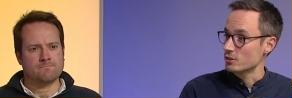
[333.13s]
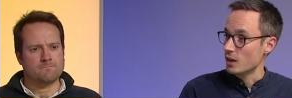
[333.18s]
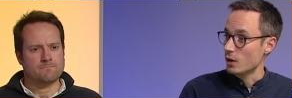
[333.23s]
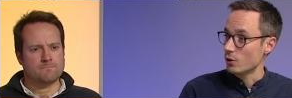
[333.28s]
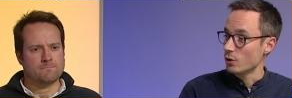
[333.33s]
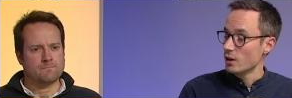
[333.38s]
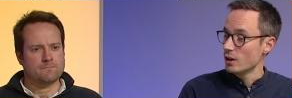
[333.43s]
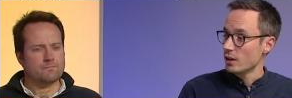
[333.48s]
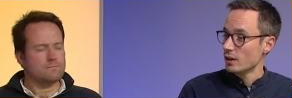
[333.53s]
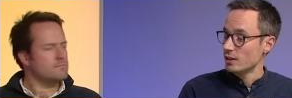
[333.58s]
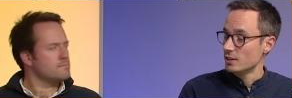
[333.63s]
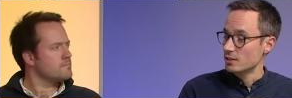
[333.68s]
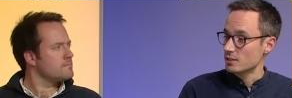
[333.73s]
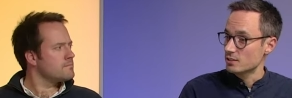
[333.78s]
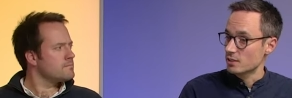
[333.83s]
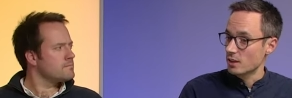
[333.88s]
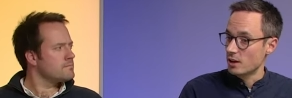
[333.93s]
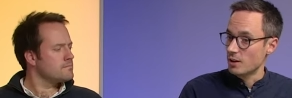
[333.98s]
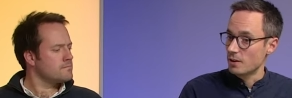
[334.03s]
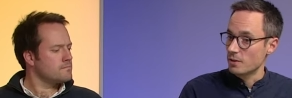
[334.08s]
Speaker 1: Now,
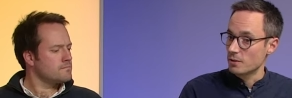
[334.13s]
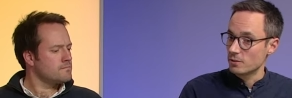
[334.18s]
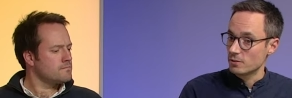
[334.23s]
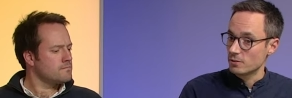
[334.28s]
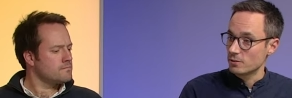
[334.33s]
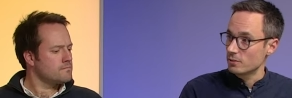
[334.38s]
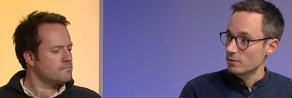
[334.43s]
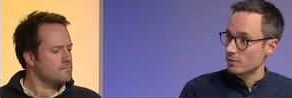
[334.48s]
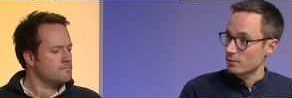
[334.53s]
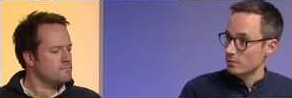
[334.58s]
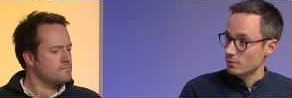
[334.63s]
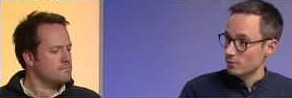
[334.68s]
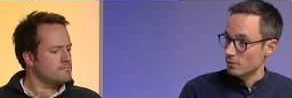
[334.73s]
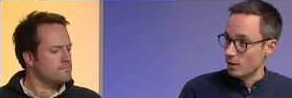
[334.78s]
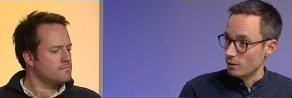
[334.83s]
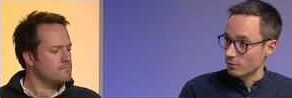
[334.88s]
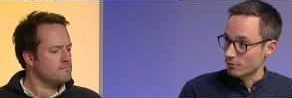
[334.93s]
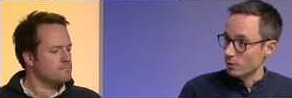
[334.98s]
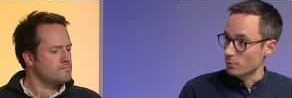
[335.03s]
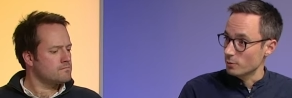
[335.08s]
he's uh,
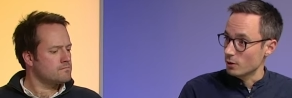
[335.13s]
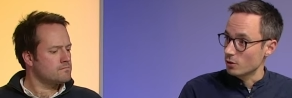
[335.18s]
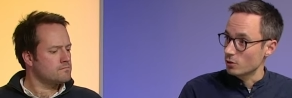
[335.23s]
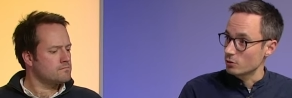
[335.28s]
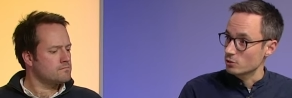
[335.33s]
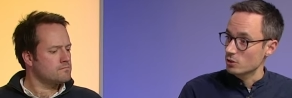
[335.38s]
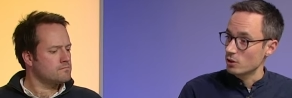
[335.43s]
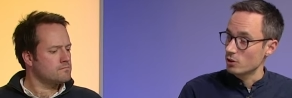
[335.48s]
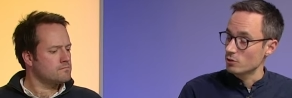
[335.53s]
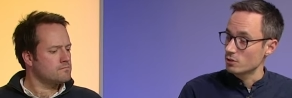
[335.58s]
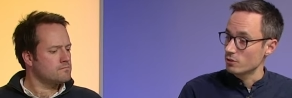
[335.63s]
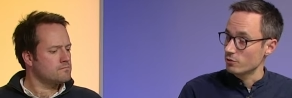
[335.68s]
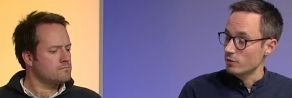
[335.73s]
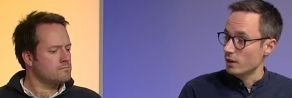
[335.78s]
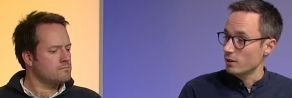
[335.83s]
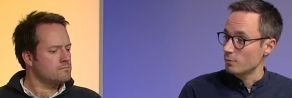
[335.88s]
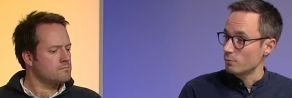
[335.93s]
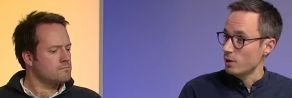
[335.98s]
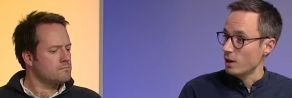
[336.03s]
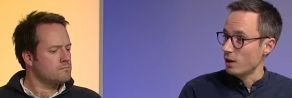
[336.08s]
El Fabiolo is closely
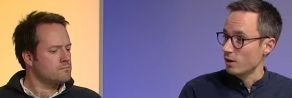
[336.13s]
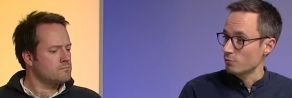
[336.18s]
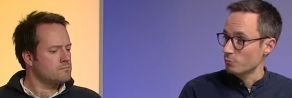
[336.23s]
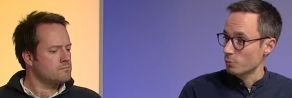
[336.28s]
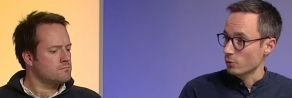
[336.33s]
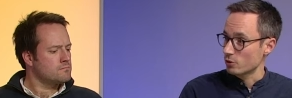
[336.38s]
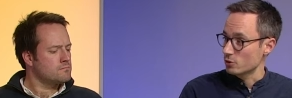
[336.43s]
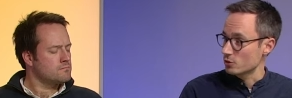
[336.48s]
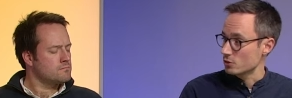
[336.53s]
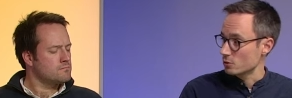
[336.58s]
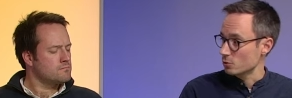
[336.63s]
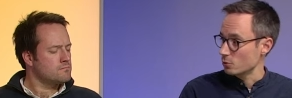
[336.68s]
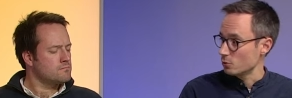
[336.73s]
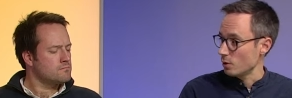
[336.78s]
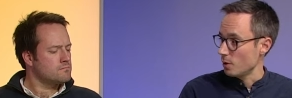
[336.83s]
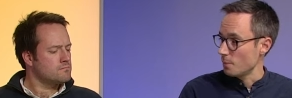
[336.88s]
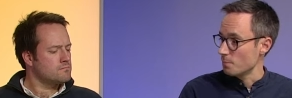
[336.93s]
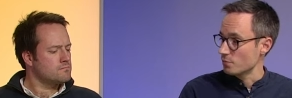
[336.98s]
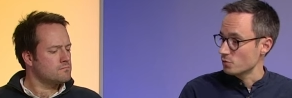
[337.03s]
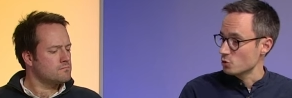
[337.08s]
related, half brother to
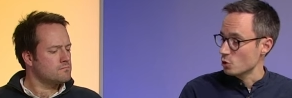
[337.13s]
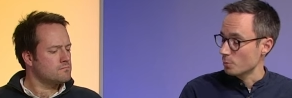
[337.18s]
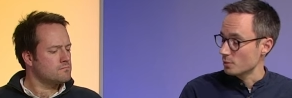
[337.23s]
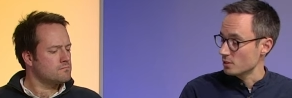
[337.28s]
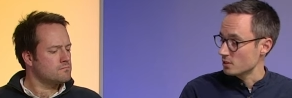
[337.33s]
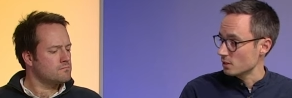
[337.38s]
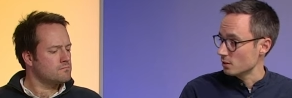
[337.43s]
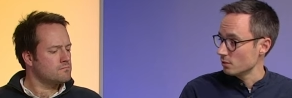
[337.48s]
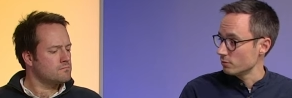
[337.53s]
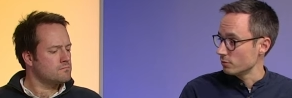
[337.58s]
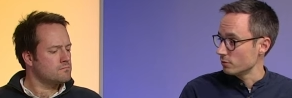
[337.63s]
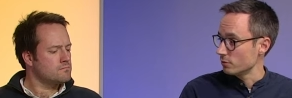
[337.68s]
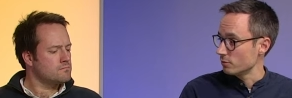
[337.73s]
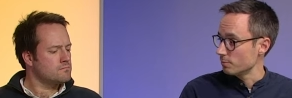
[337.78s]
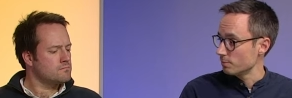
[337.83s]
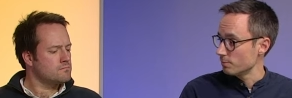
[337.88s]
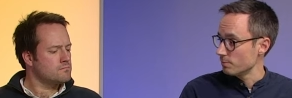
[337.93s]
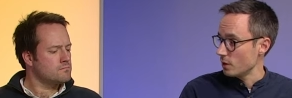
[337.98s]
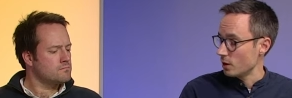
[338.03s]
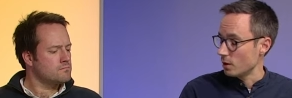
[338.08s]
um, Tommy Silver of
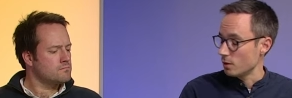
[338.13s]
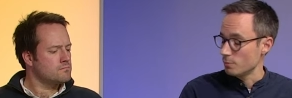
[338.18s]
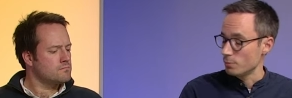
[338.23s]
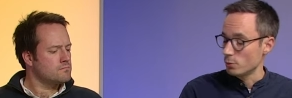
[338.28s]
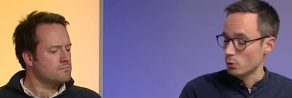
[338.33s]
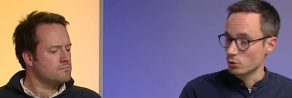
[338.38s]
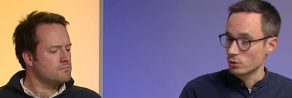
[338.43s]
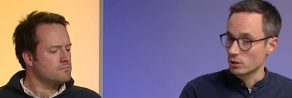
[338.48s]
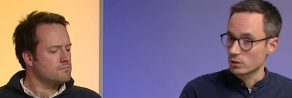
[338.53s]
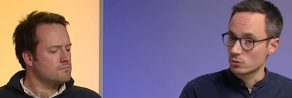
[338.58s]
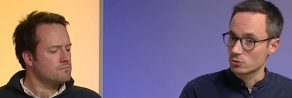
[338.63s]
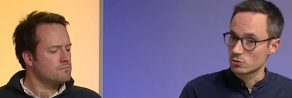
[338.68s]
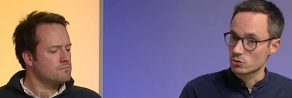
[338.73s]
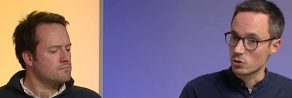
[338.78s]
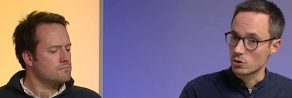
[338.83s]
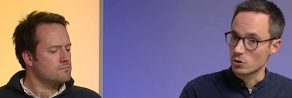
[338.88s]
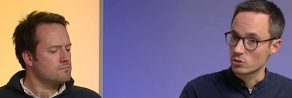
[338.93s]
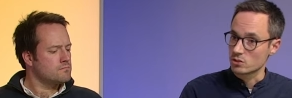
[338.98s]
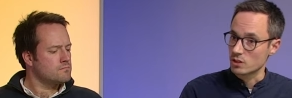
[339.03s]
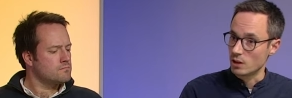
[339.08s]
uh, Paul Nicholls'
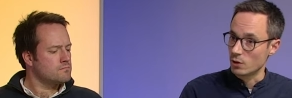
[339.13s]
horse.